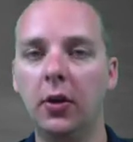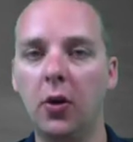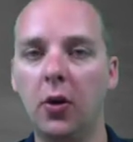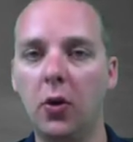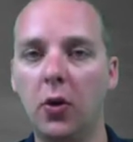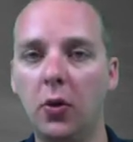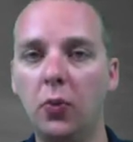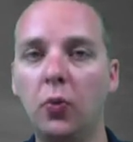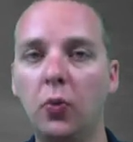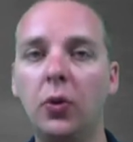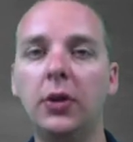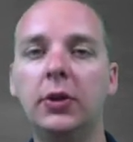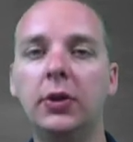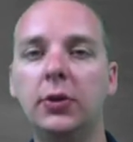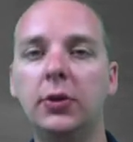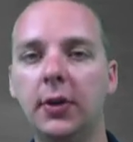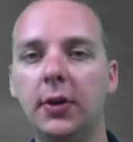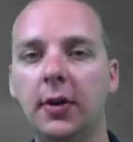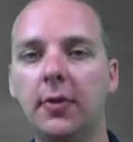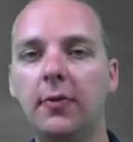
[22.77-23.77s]
on one
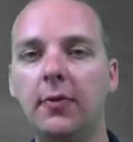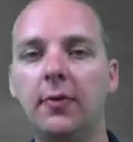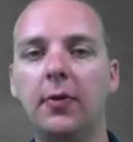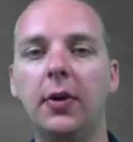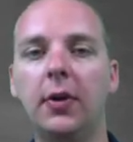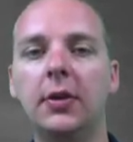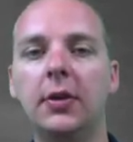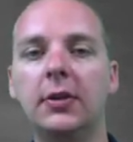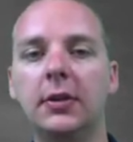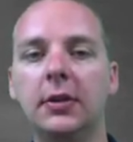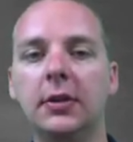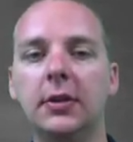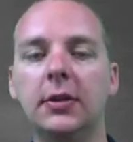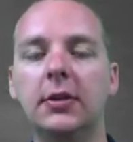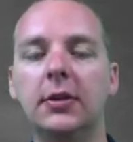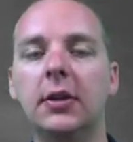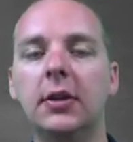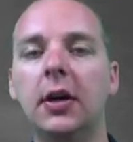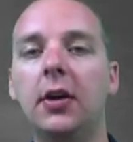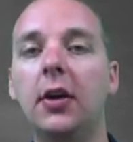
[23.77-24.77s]
trip
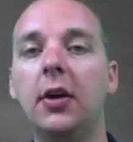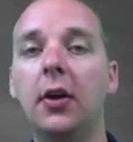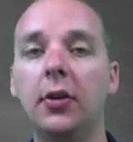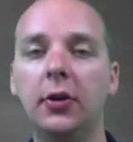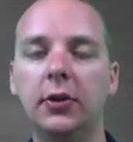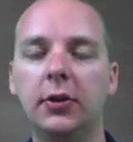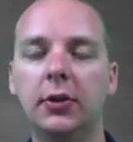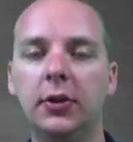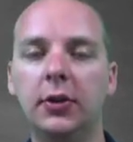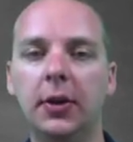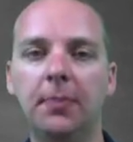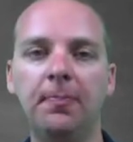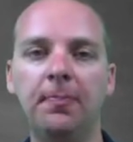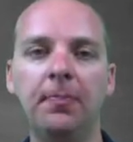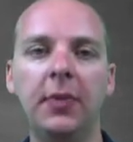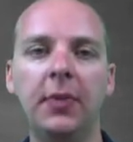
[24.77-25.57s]
versus another trip